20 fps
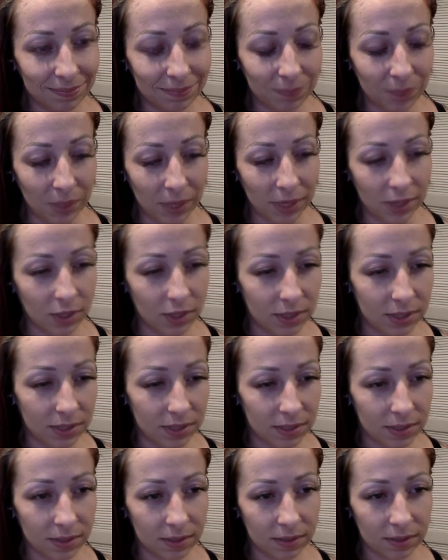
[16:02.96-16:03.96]
but
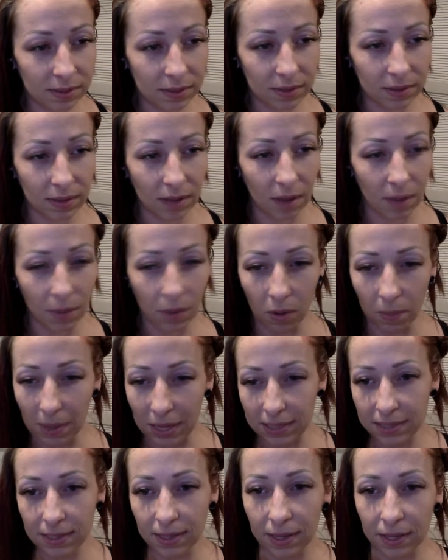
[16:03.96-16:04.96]
I would go
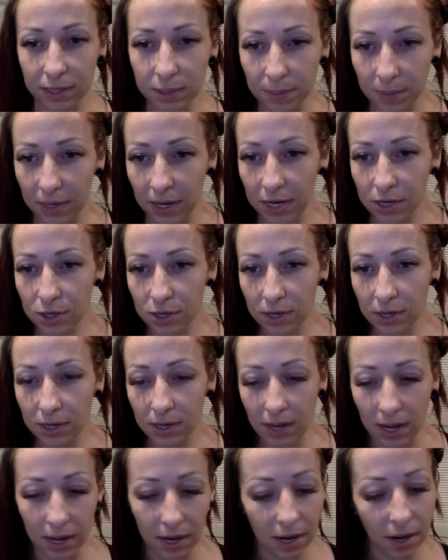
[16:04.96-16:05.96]
back to the
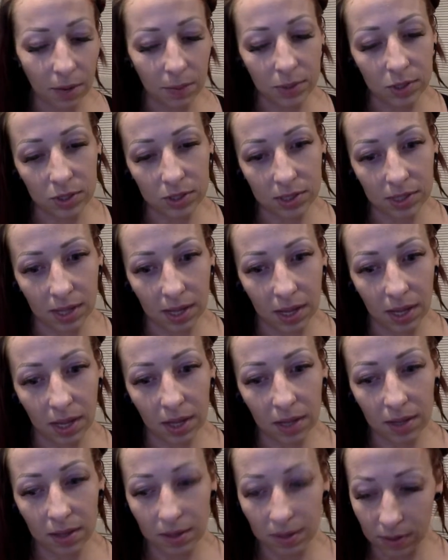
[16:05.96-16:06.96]
explanation and I would just
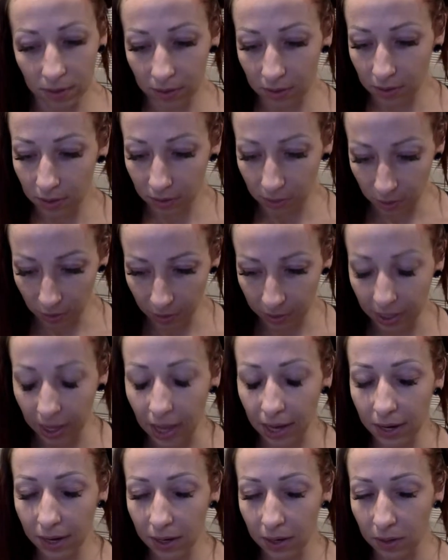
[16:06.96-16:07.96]
like look
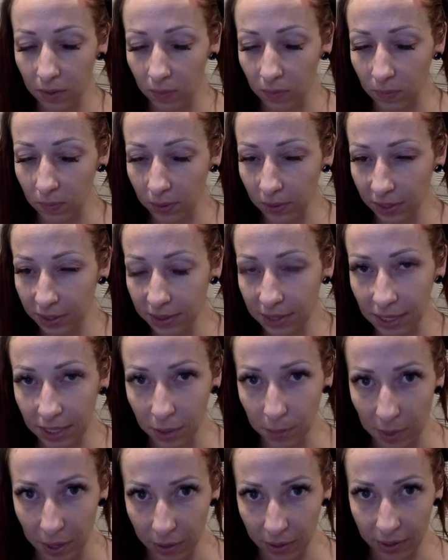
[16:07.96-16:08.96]
at it and really think
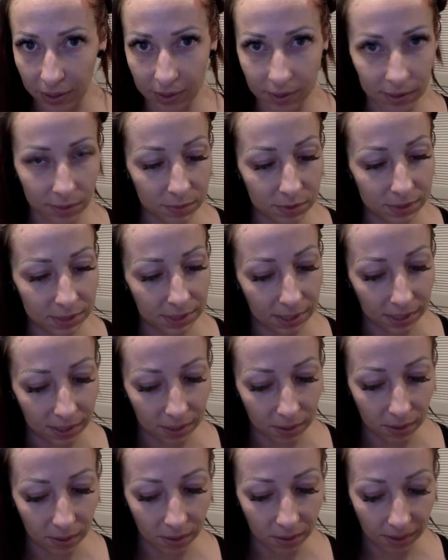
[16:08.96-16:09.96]
about it. And I'm just like,
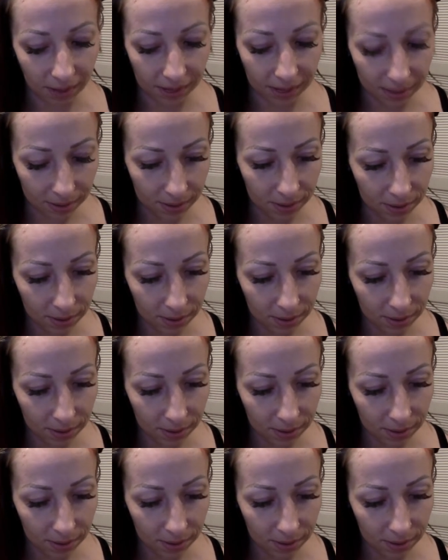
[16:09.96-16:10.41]
all right,